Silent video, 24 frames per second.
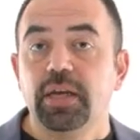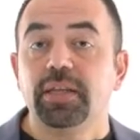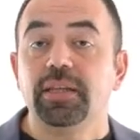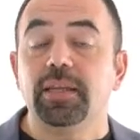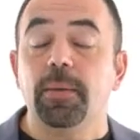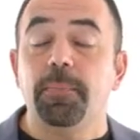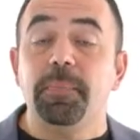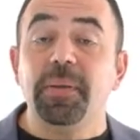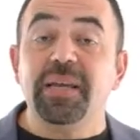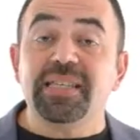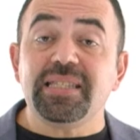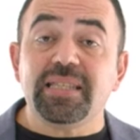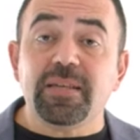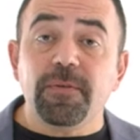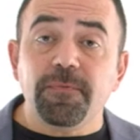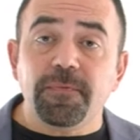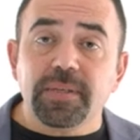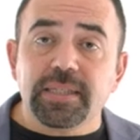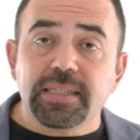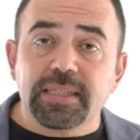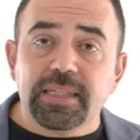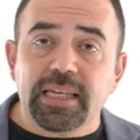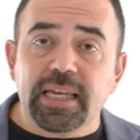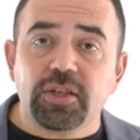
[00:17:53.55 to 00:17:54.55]
the best
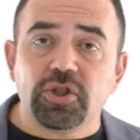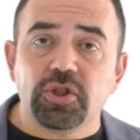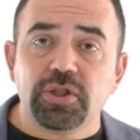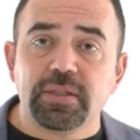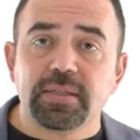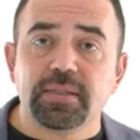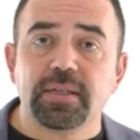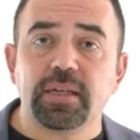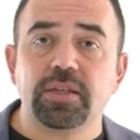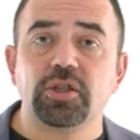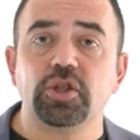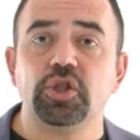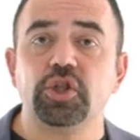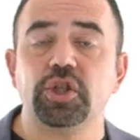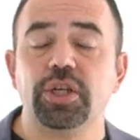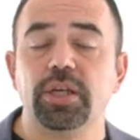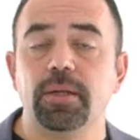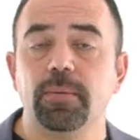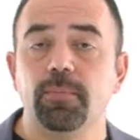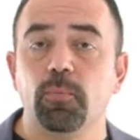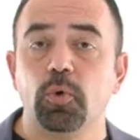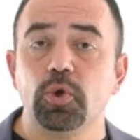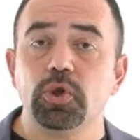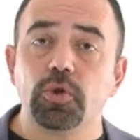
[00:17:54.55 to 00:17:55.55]
investigation strategy
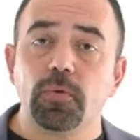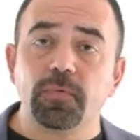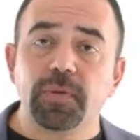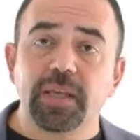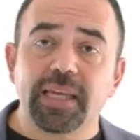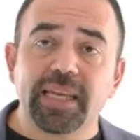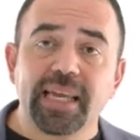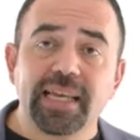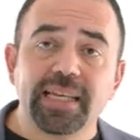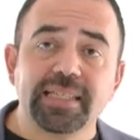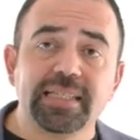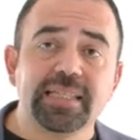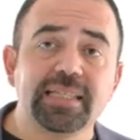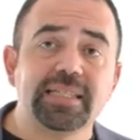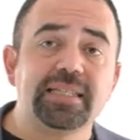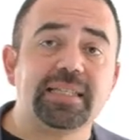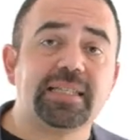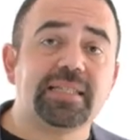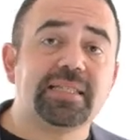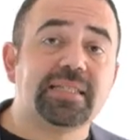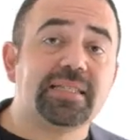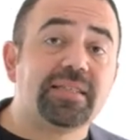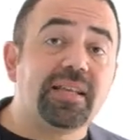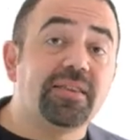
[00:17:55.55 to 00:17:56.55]
in most of the cases
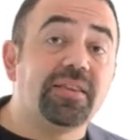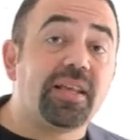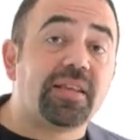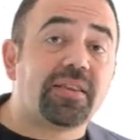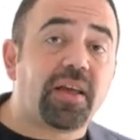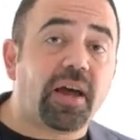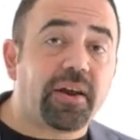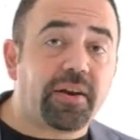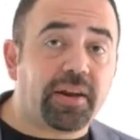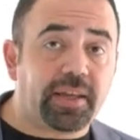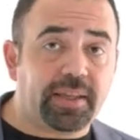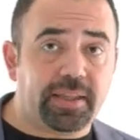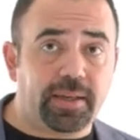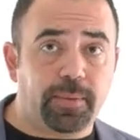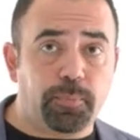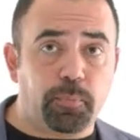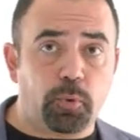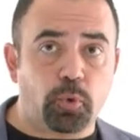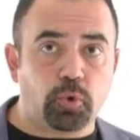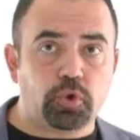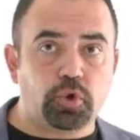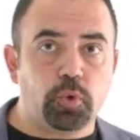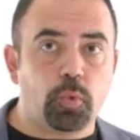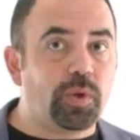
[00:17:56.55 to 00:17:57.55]
is not the direct approach.